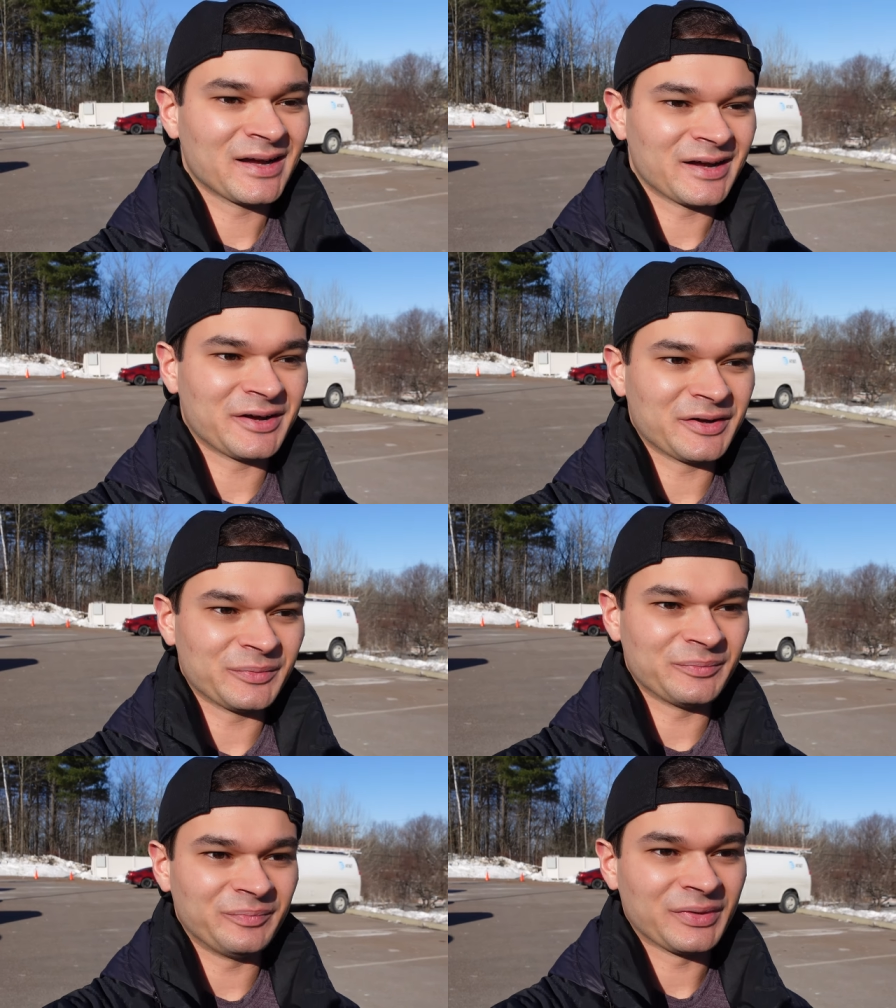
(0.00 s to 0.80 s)

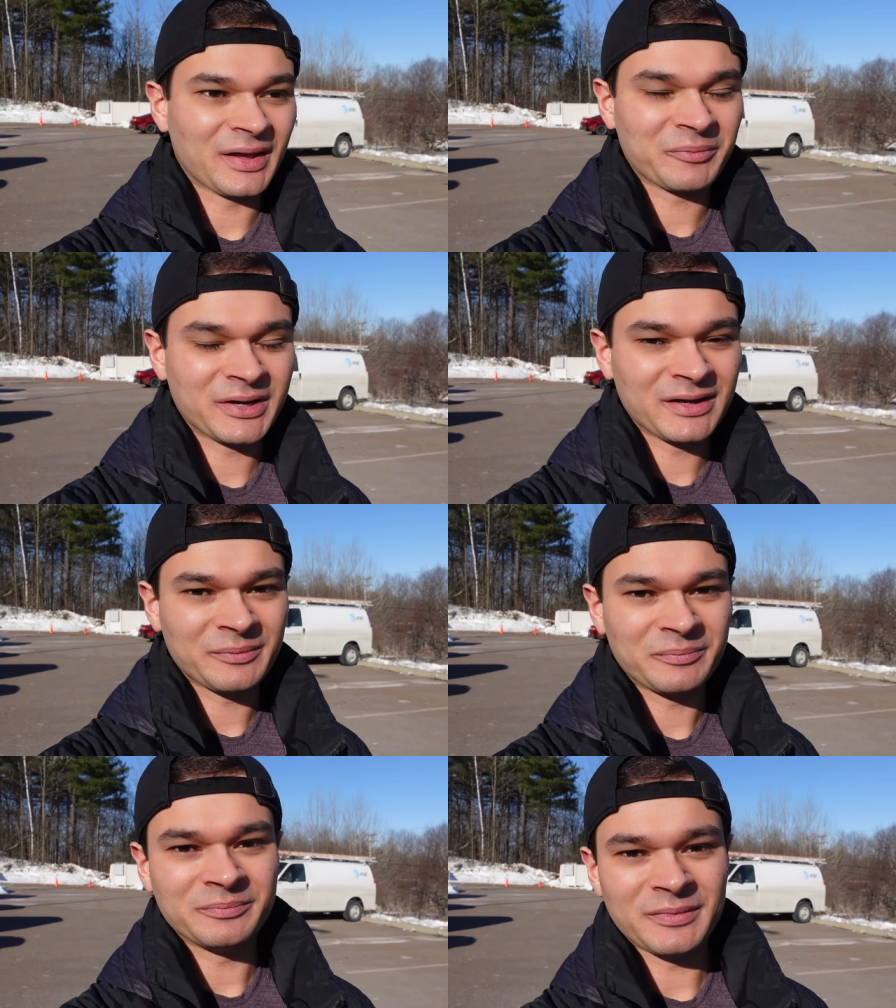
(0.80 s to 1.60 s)
Um, I'm gonna
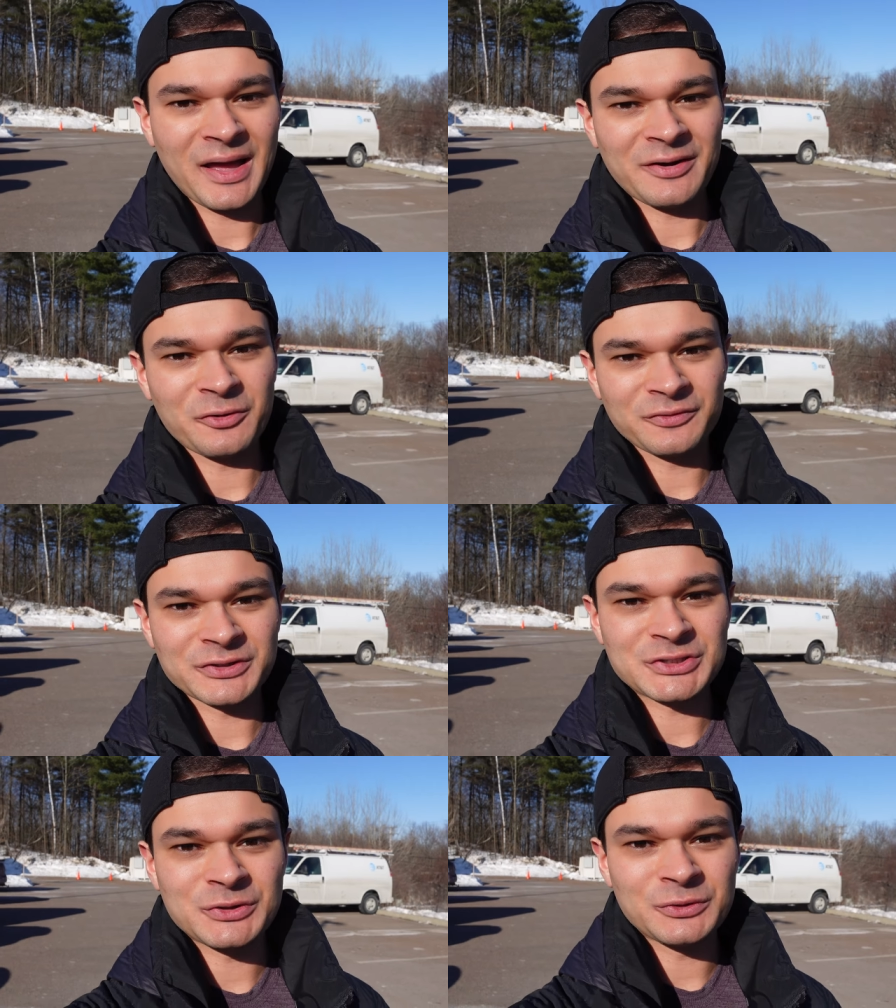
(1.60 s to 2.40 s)
head over
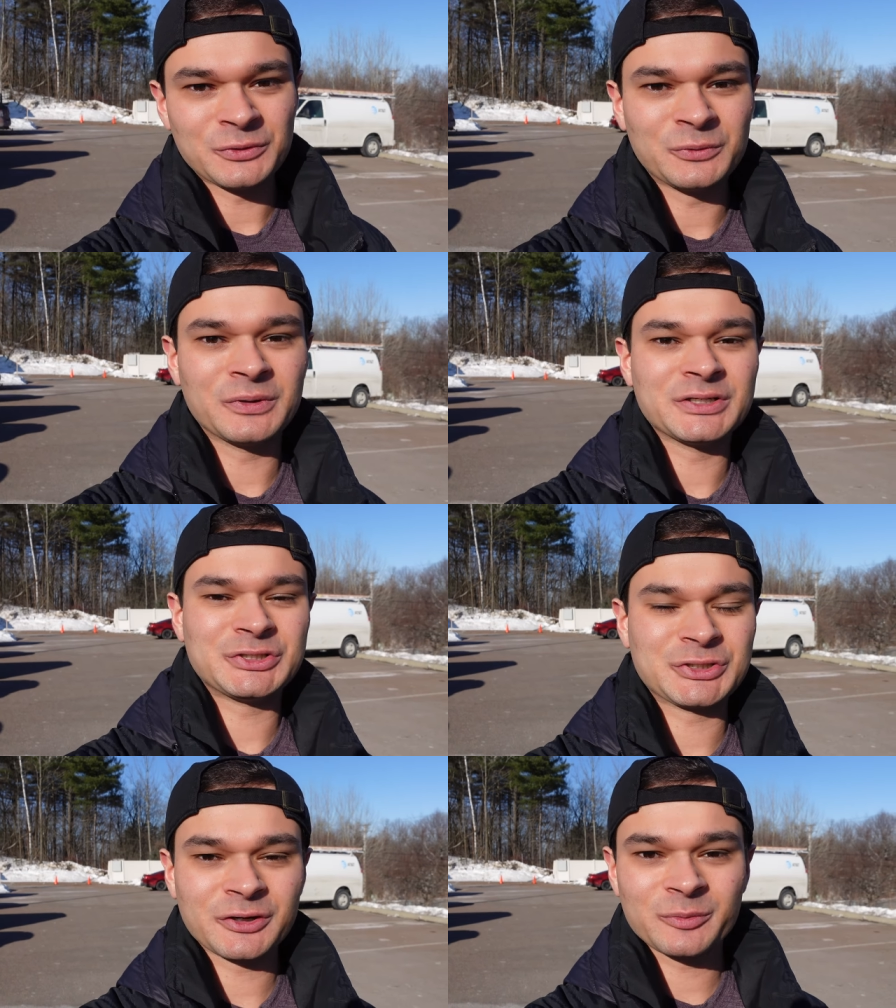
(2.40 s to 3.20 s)
to
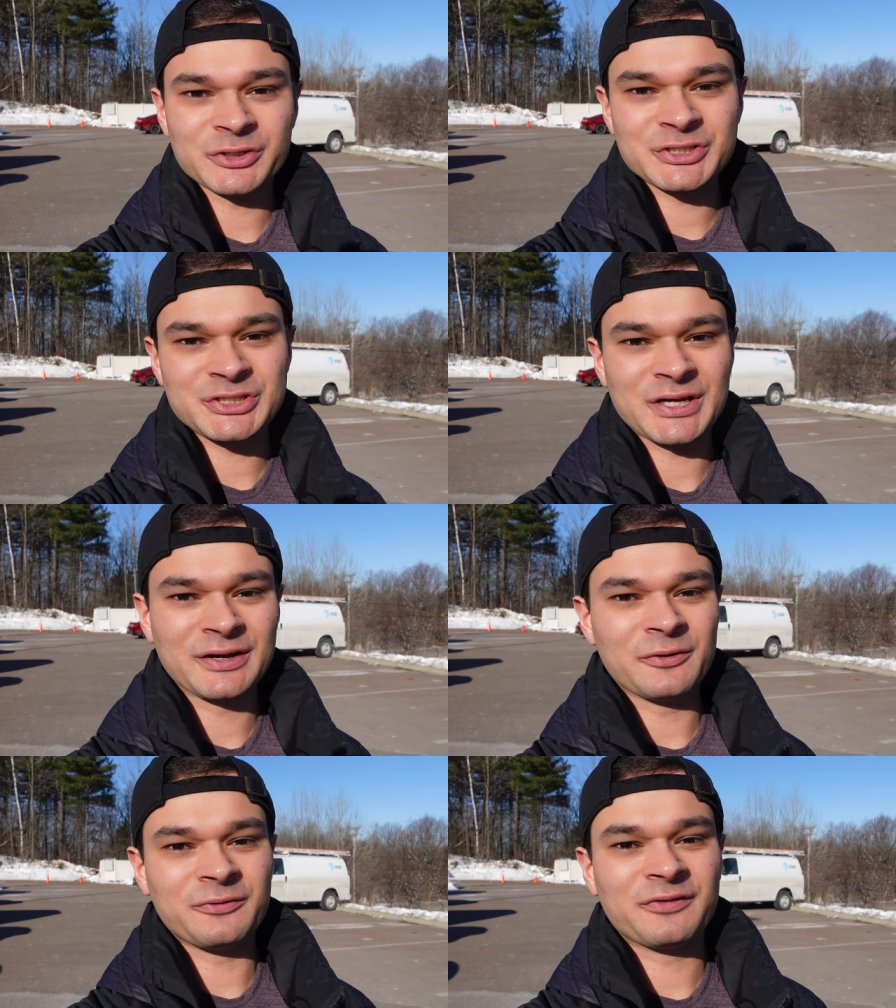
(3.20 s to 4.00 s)
Sugarbush
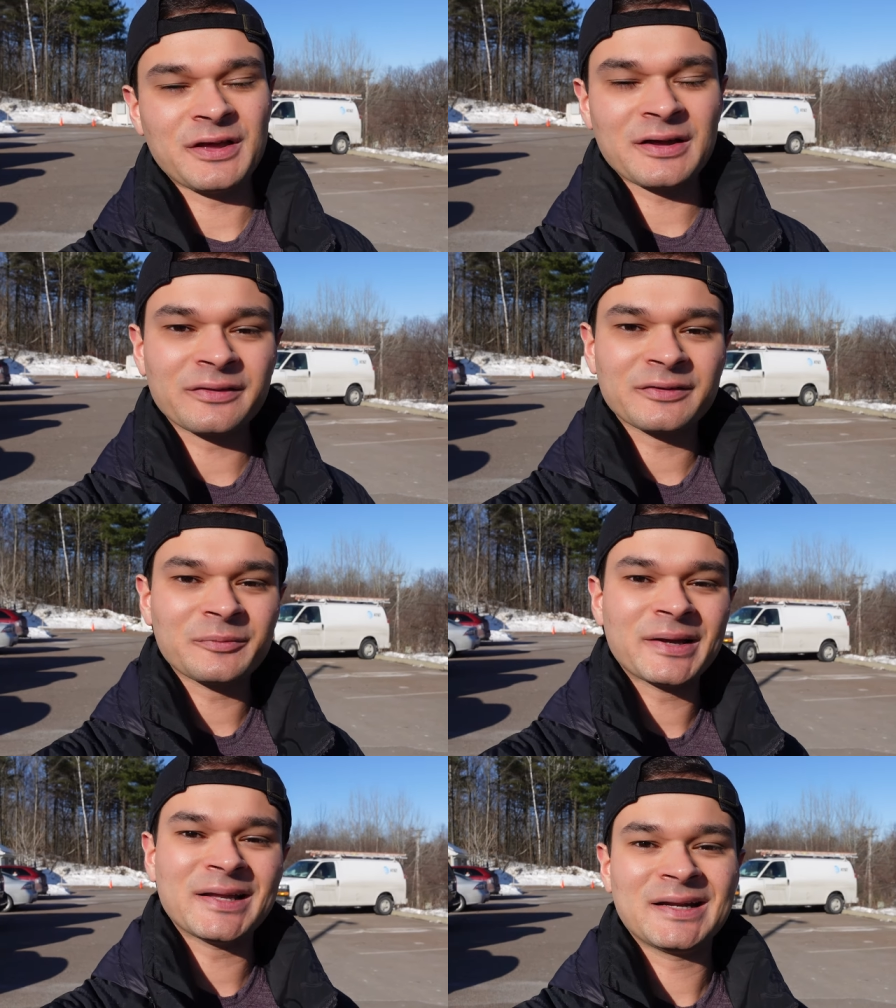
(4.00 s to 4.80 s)
and go skiing a little
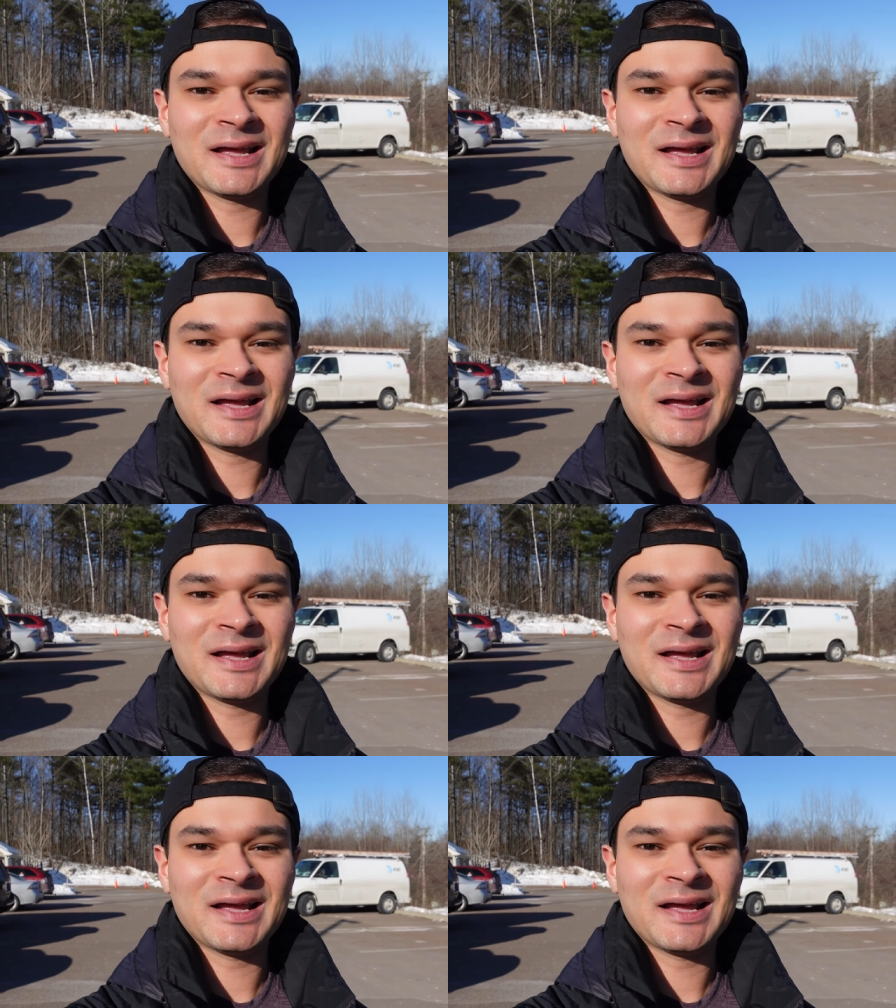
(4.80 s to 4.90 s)
bit.